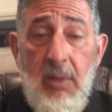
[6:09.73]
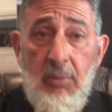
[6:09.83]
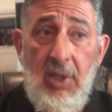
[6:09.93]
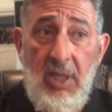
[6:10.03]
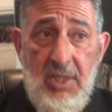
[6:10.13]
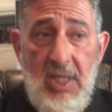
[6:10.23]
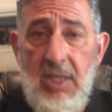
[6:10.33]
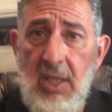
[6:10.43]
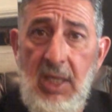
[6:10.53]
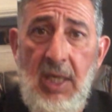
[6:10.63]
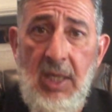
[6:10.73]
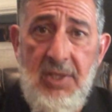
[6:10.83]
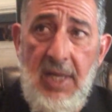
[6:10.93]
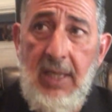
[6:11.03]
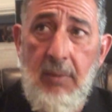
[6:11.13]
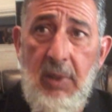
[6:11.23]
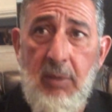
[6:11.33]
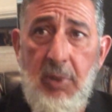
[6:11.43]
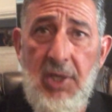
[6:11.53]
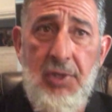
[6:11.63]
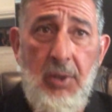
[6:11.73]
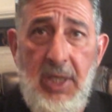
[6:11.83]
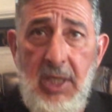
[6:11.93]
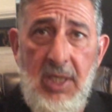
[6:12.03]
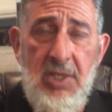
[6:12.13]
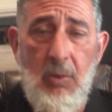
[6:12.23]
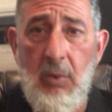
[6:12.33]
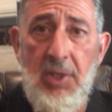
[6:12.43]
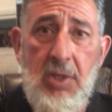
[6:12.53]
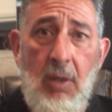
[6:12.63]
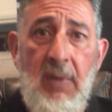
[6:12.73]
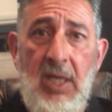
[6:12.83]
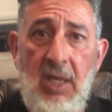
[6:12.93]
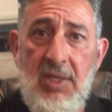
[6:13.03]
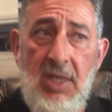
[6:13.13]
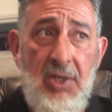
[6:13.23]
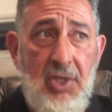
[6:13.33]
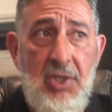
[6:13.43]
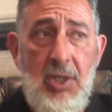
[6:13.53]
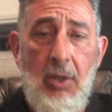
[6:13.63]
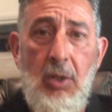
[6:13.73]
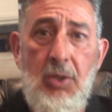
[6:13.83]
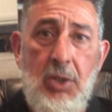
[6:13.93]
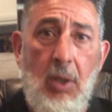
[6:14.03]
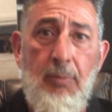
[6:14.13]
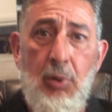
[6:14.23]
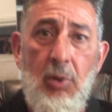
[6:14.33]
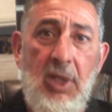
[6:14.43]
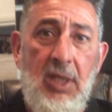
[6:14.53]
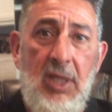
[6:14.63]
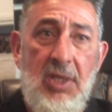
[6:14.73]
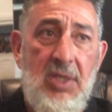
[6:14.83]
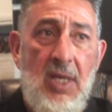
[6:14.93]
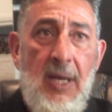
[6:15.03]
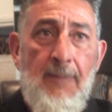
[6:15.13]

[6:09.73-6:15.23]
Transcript: But it's, it again, it's like a big puzzle, and it doesn't really start making sense until you start pulling these